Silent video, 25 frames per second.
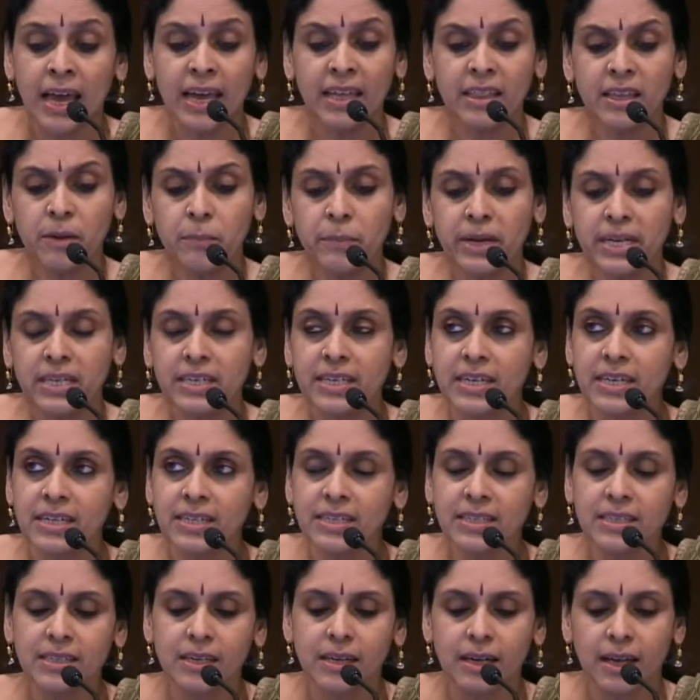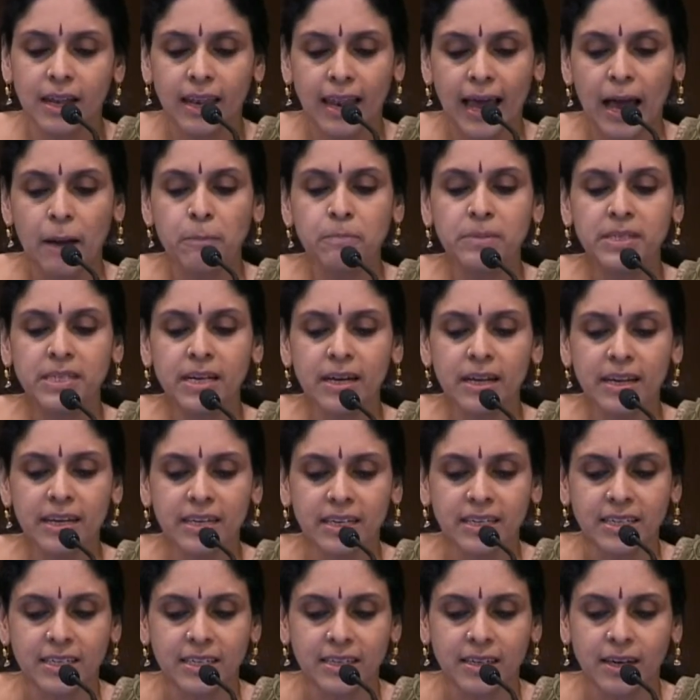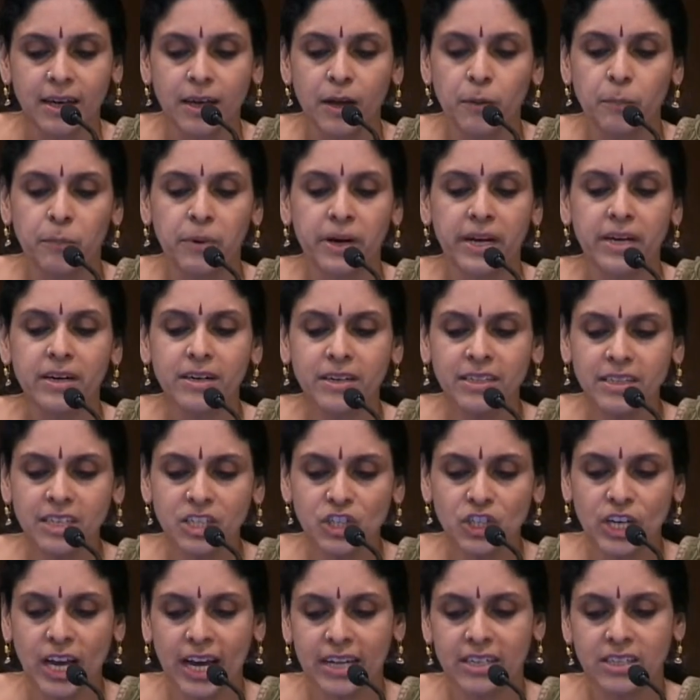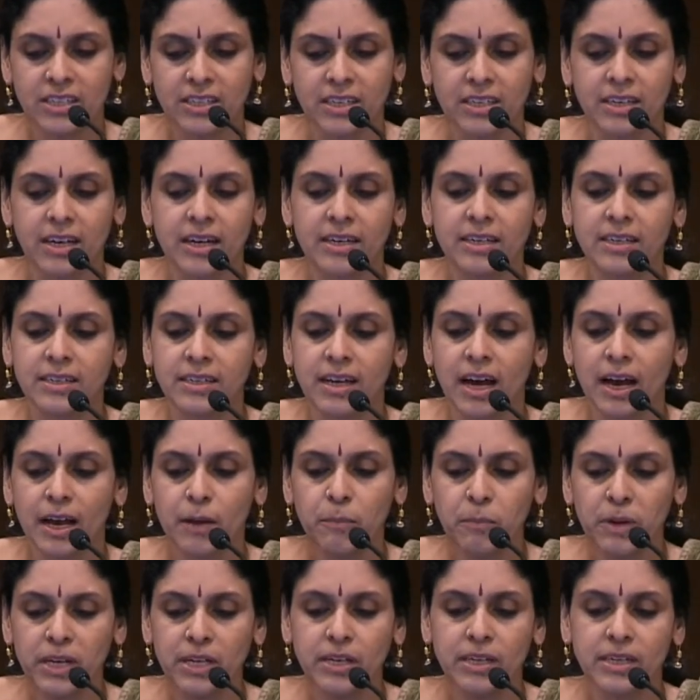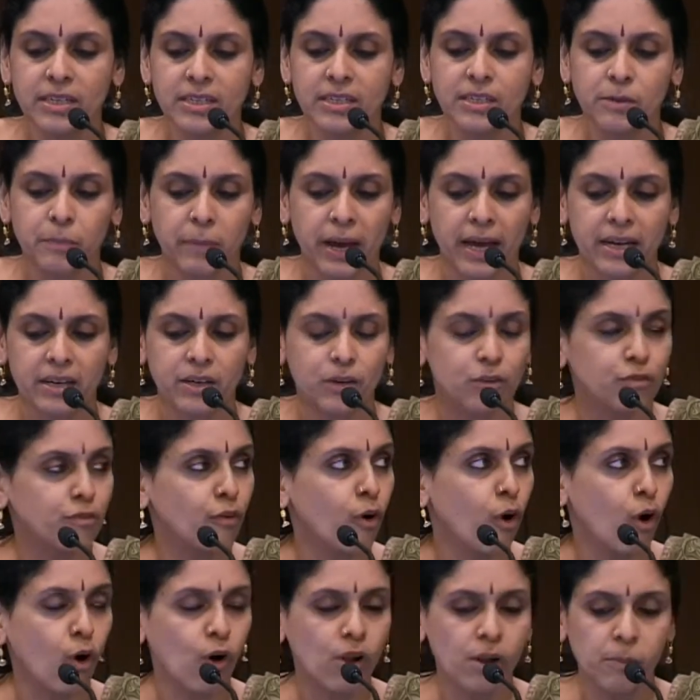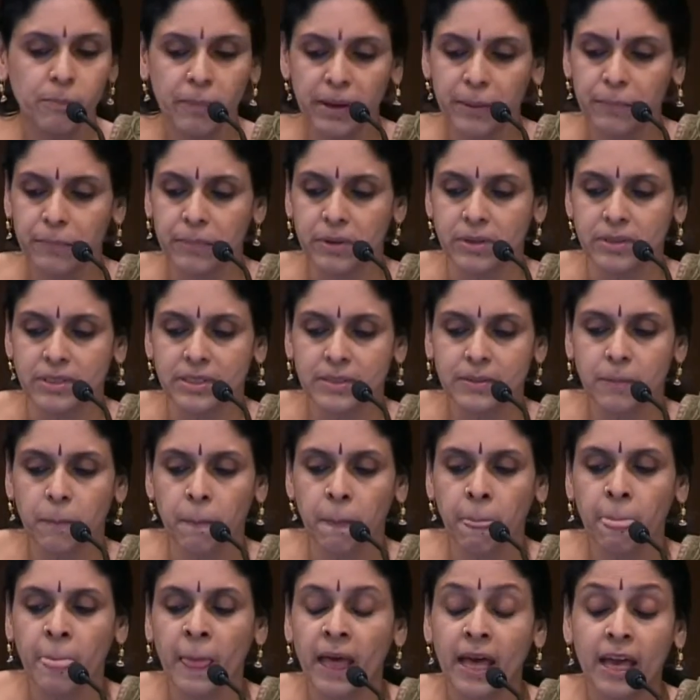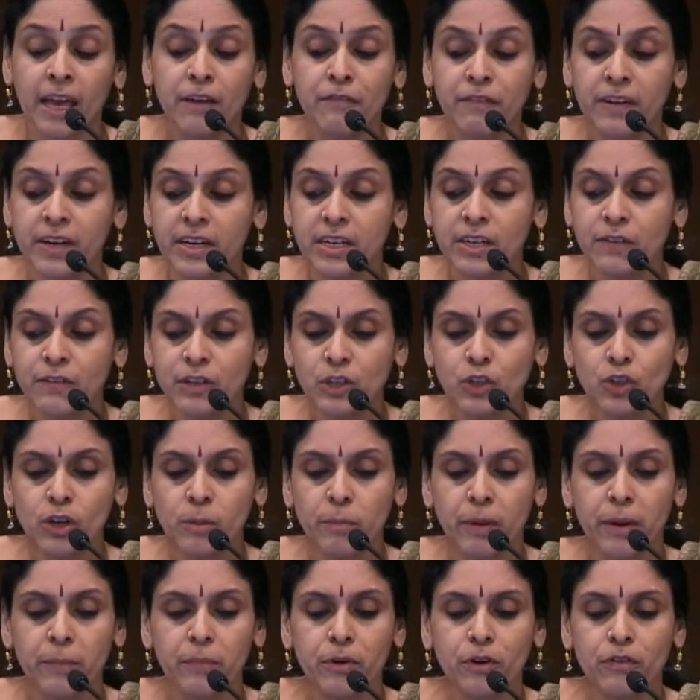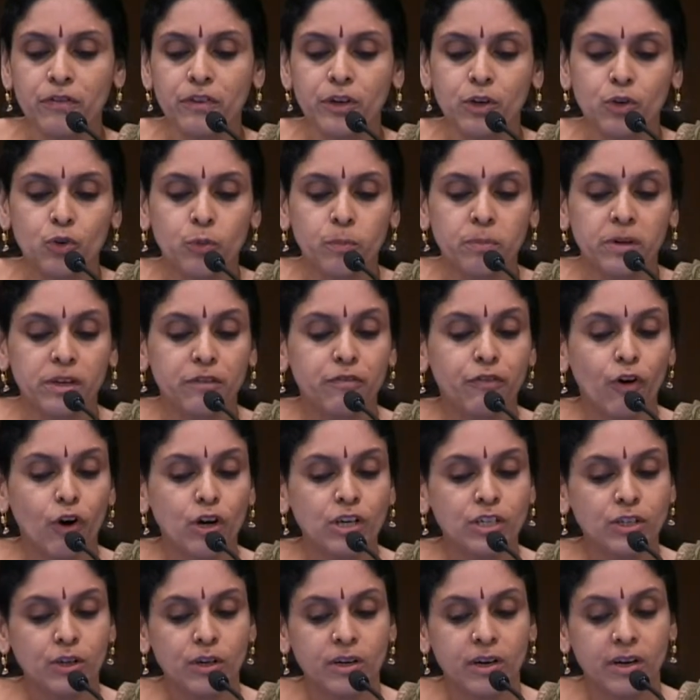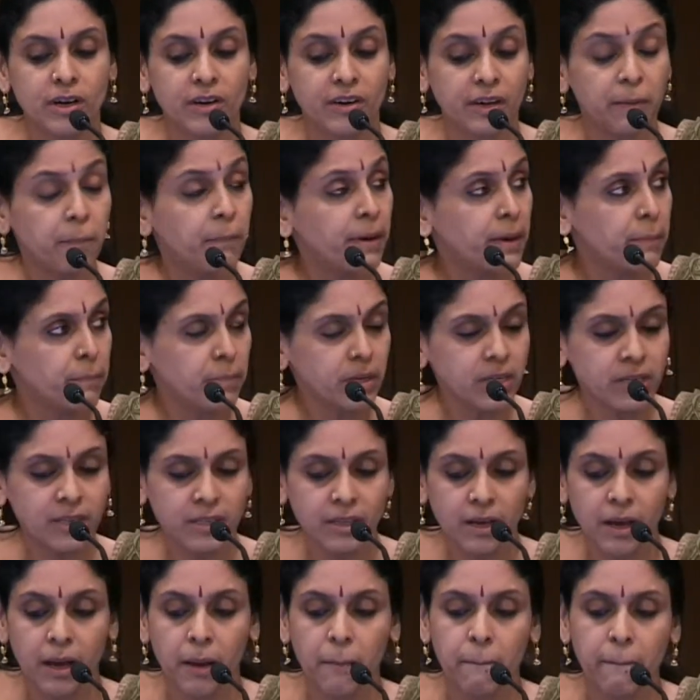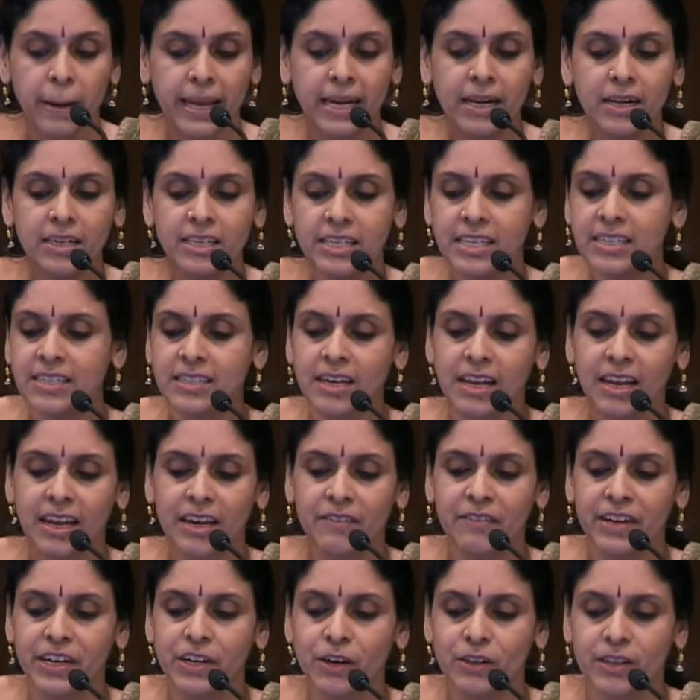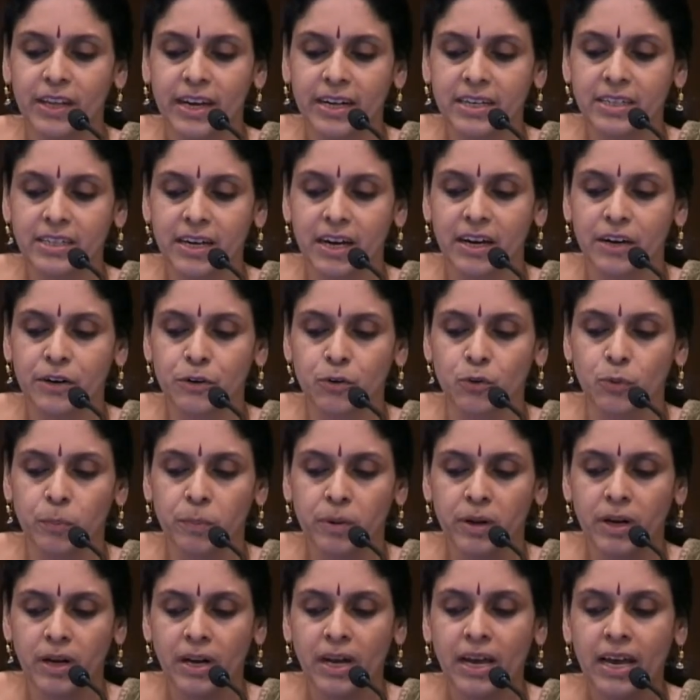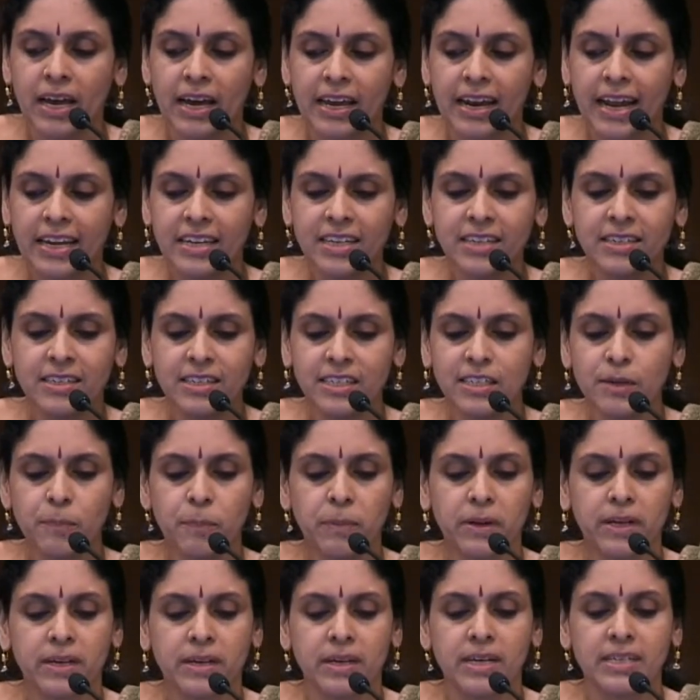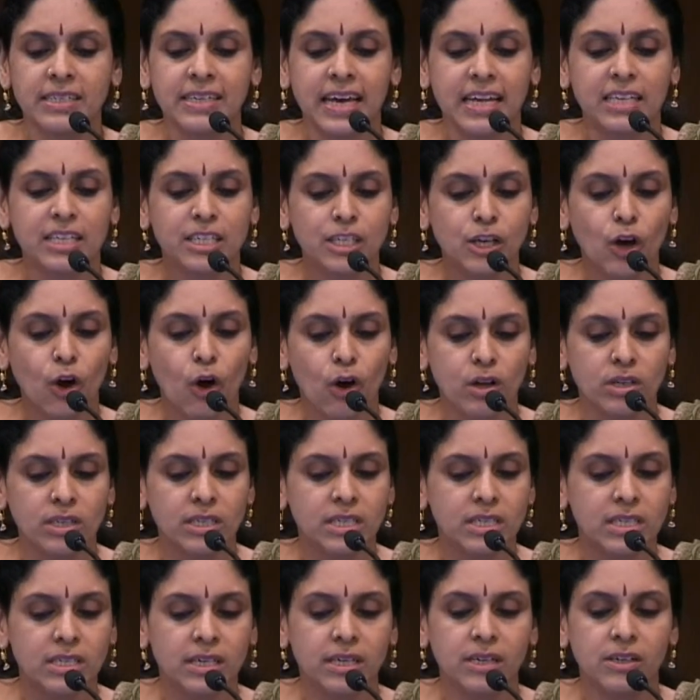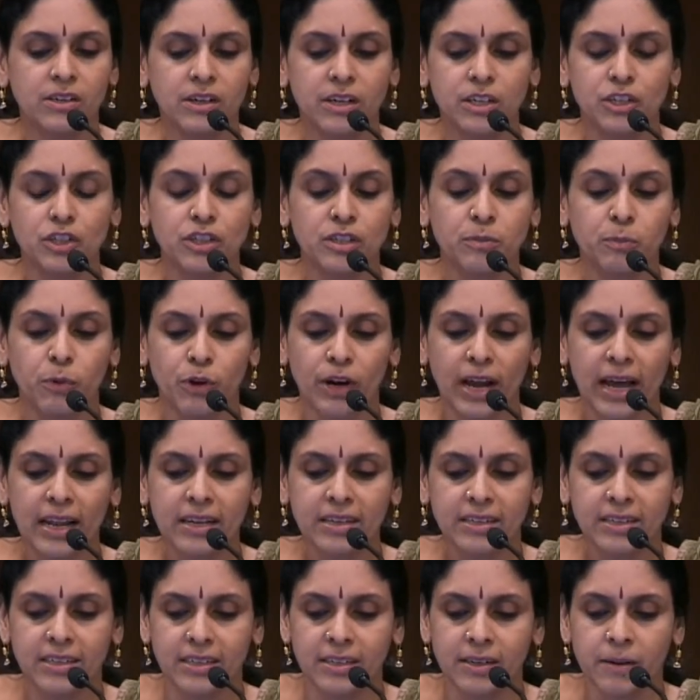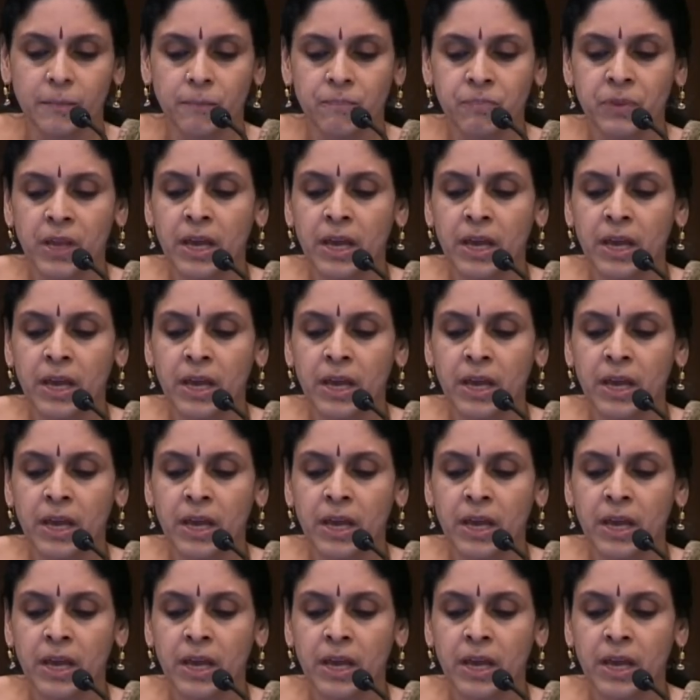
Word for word: In the meetings, lamps are lit, prayers are chanted, and timeliness demanded of all members. If an individual member of the group defaults on her repayment, penalties are levied on the entire group. Credit discipline is ensconced in religious morality.